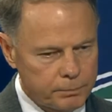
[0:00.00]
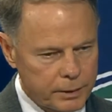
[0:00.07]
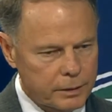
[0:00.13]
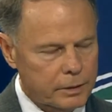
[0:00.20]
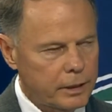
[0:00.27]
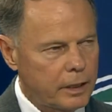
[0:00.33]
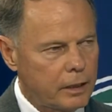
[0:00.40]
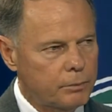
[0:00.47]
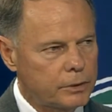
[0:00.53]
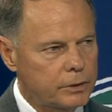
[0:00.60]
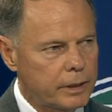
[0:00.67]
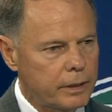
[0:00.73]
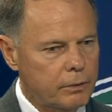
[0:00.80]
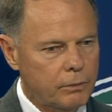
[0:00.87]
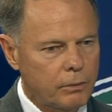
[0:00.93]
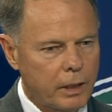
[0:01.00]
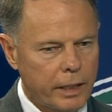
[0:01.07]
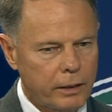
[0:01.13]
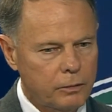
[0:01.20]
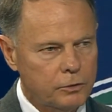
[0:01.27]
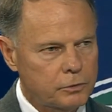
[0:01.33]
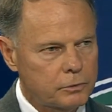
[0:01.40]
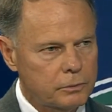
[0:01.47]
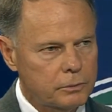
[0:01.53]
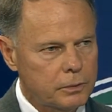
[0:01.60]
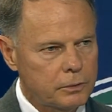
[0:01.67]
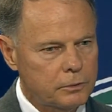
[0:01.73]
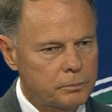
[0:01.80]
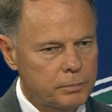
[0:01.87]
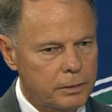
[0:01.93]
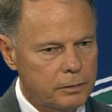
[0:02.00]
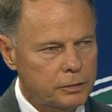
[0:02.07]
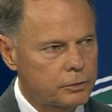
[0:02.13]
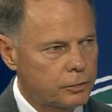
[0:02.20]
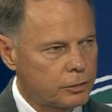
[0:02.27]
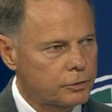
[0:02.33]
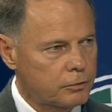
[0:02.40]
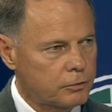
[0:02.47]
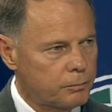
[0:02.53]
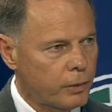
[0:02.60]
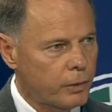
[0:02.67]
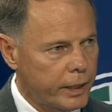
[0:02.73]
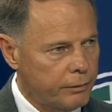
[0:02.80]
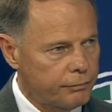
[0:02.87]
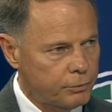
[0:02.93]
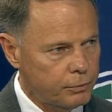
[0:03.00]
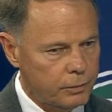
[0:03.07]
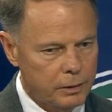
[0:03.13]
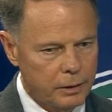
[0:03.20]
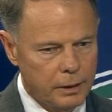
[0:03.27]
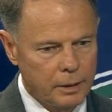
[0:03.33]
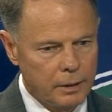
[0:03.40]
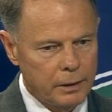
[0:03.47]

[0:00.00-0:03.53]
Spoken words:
been accomplished at Ohio has been a source of pride for